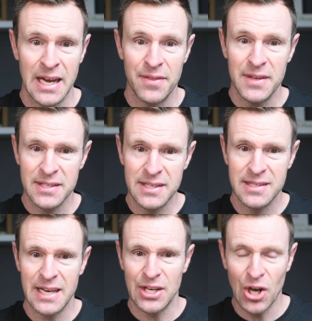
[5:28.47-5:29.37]
And this is
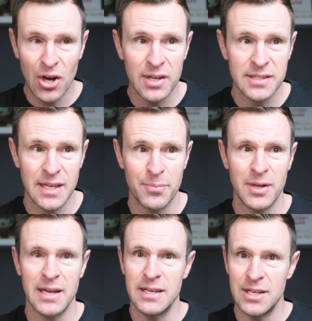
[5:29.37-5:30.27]
that concept
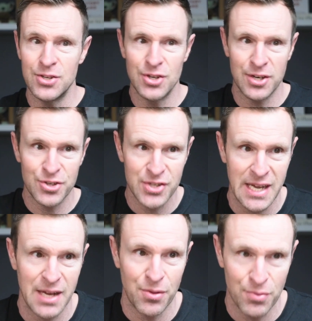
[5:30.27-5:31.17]
that I need you to
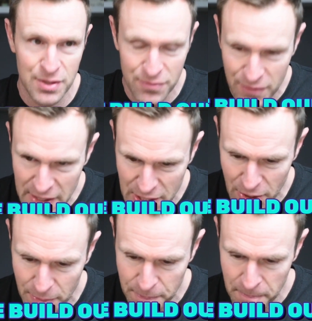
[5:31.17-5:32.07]
understand through this
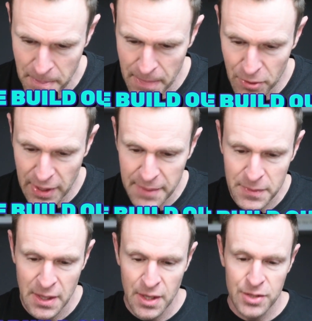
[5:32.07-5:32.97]
video. Okay?
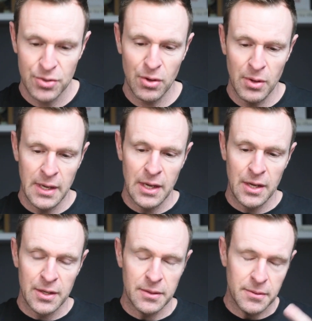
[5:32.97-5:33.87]
So,
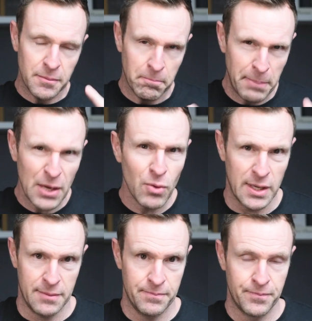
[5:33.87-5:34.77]
big
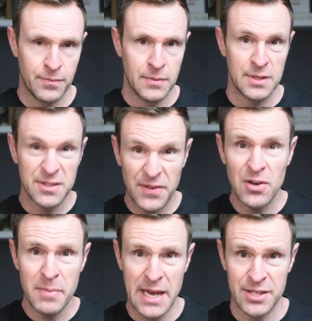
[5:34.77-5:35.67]
one.
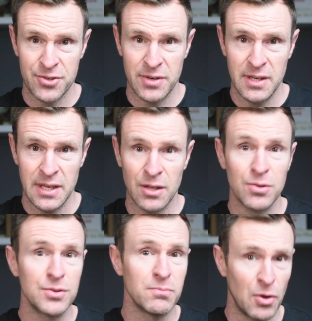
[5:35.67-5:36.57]
Sphere mastery
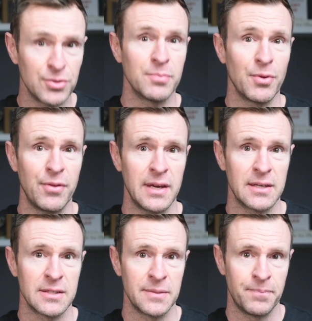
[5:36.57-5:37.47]
includes multiple
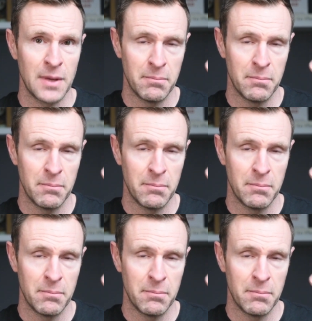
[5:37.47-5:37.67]
things.